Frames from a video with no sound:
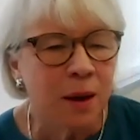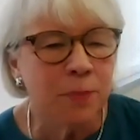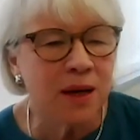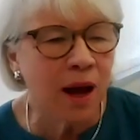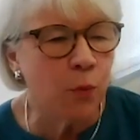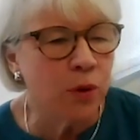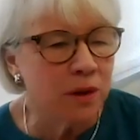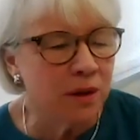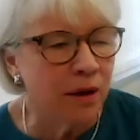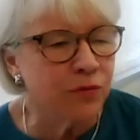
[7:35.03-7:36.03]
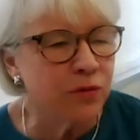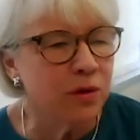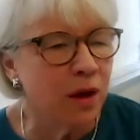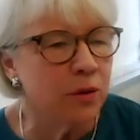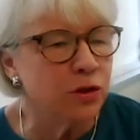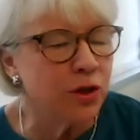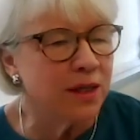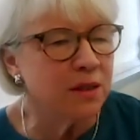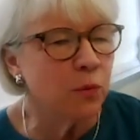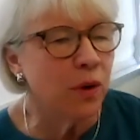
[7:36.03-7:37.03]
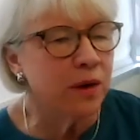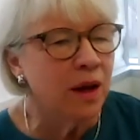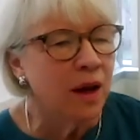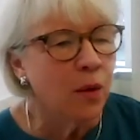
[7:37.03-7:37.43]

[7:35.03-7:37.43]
but I would love to know, Jason, what